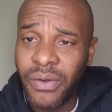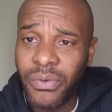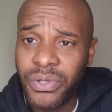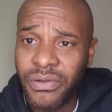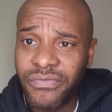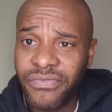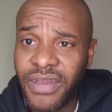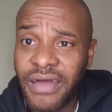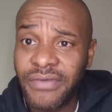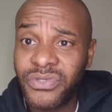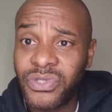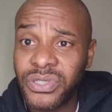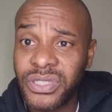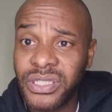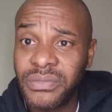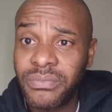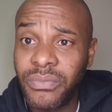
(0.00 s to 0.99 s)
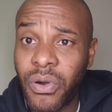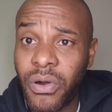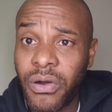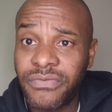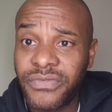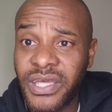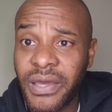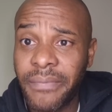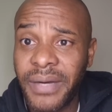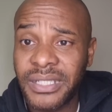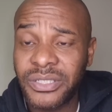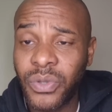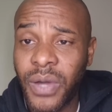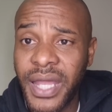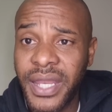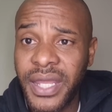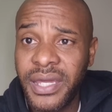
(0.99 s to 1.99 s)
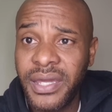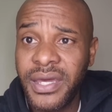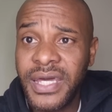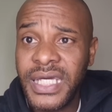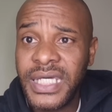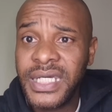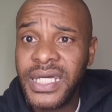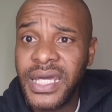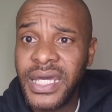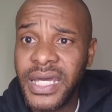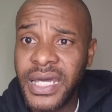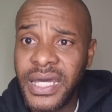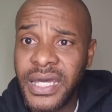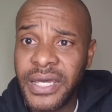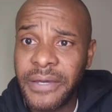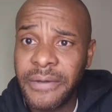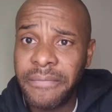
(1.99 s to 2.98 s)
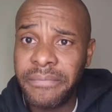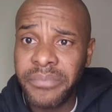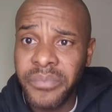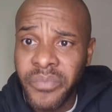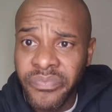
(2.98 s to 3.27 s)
I would have loved to see more of Temba Zwane.